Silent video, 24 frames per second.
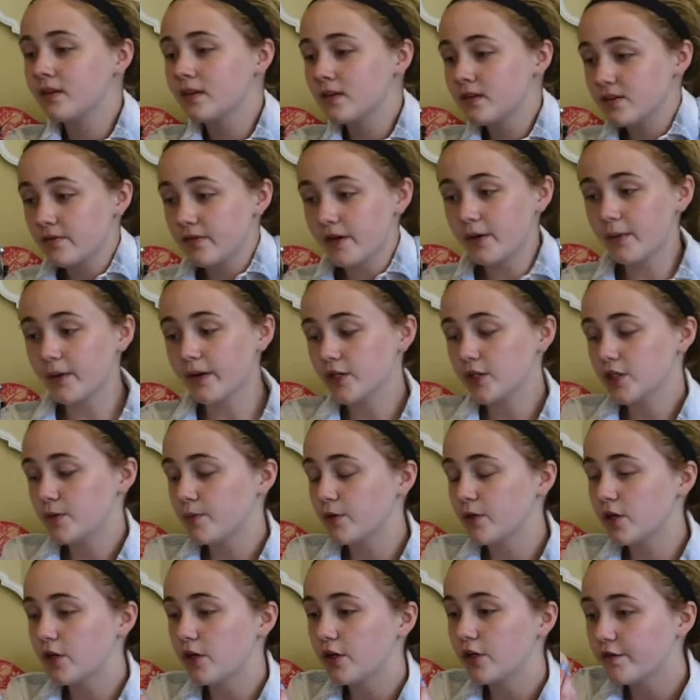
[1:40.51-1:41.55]
So anyway, just
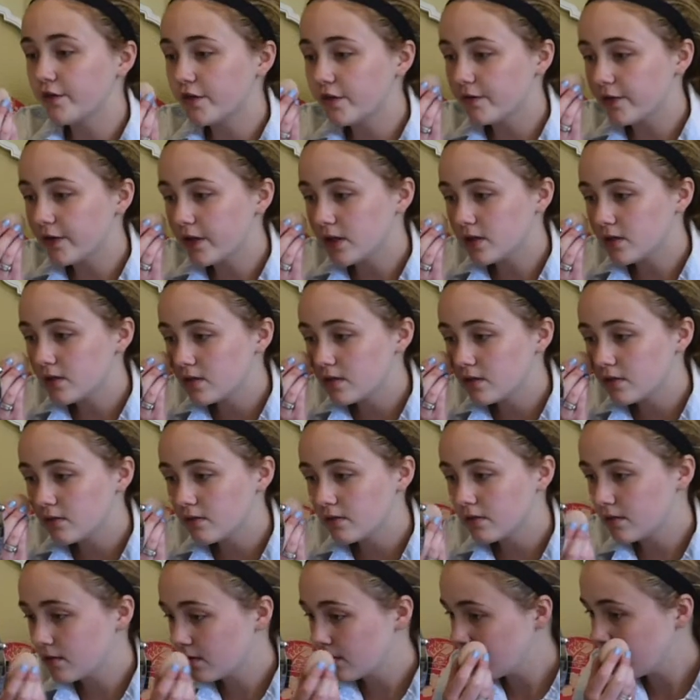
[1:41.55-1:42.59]
put it all over your face,
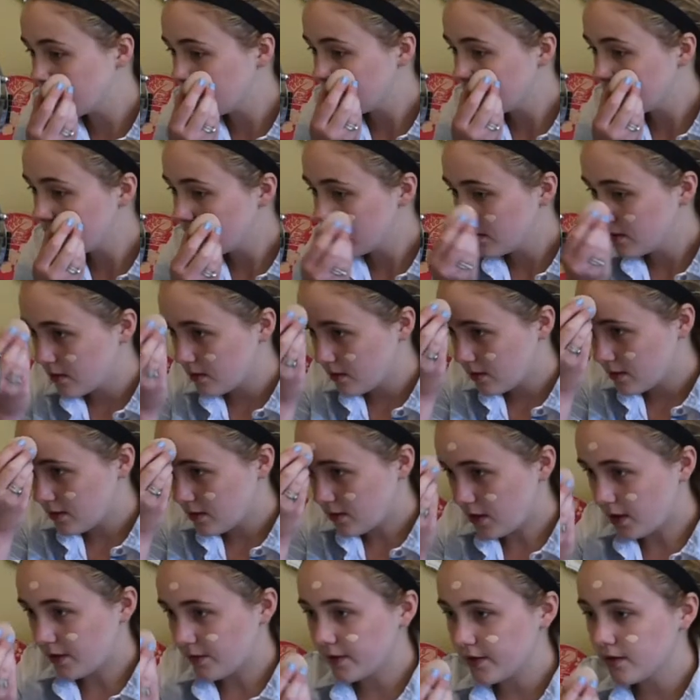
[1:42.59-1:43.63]

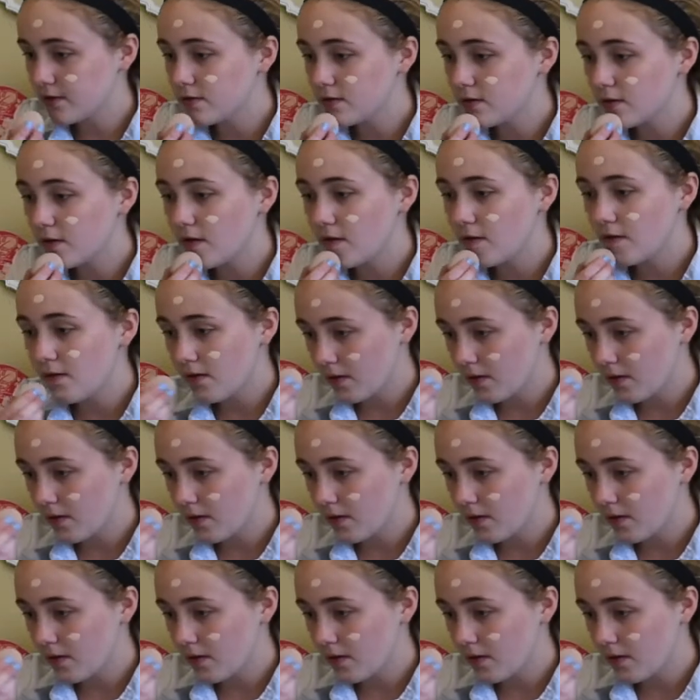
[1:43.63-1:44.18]
obviously.